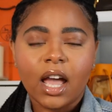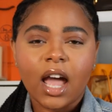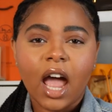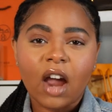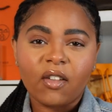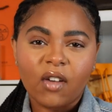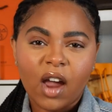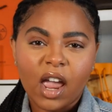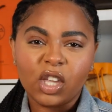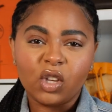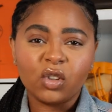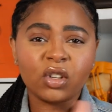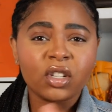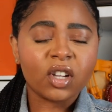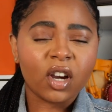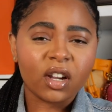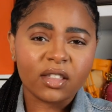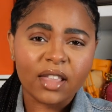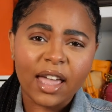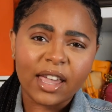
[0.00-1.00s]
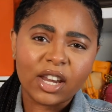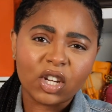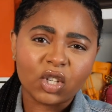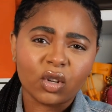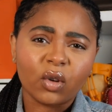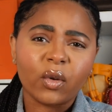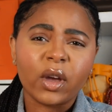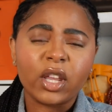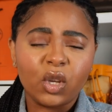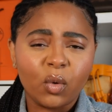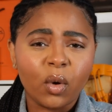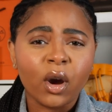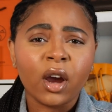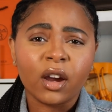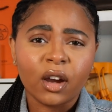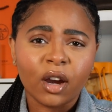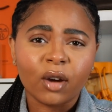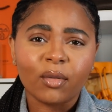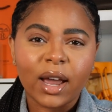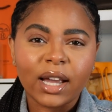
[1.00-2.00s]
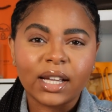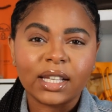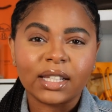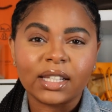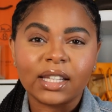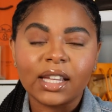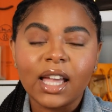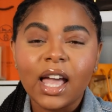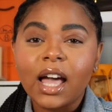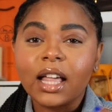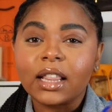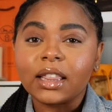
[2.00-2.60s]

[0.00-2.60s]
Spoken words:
All right, you just heard that intro and you heard correctly.